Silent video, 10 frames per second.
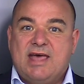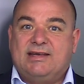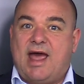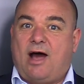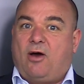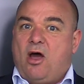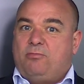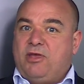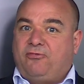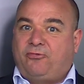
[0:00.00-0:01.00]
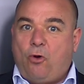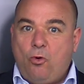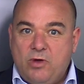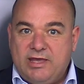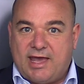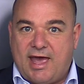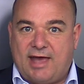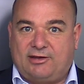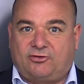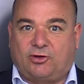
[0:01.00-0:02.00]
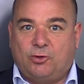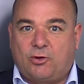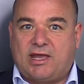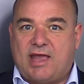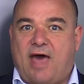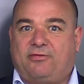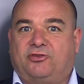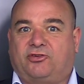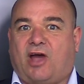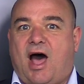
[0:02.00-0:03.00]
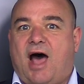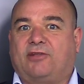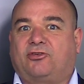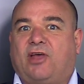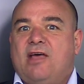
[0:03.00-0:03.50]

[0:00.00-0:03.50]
Now, before we get to looking at the charts,